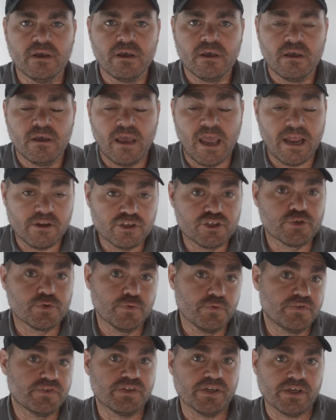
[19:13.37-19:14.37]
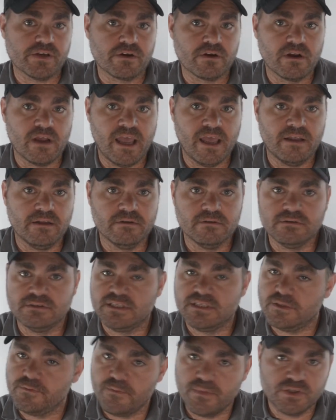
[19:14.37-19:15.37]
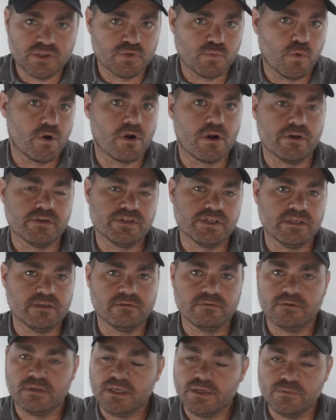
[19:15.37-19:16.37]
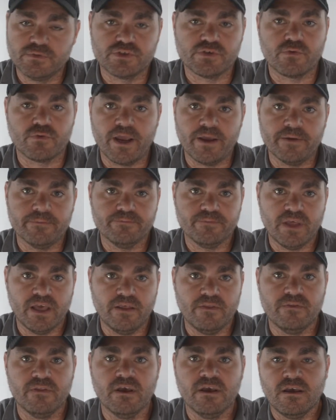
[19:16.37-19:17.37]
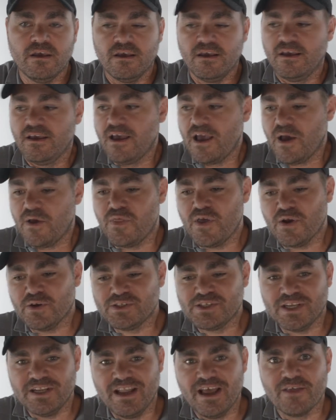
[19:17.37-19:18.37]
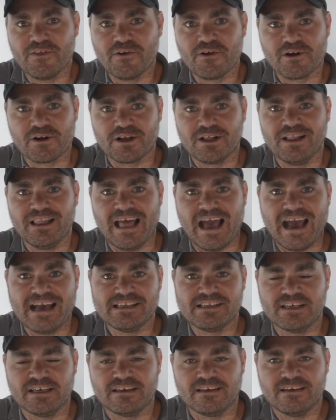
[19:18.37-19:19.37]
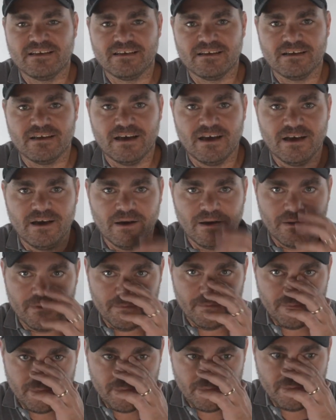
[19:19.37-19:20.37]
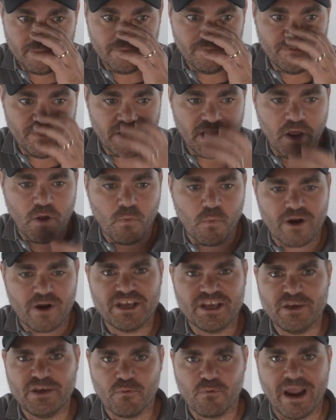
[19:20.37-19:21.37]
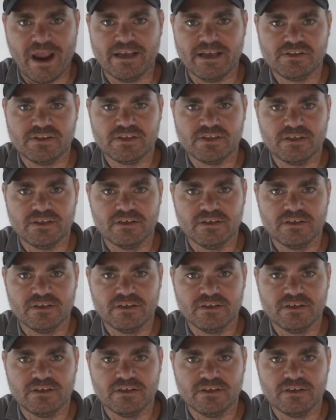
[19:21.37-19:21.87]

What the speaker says: and a truth seeker and didn't mince words, and he was great. And there's another classic video where he rants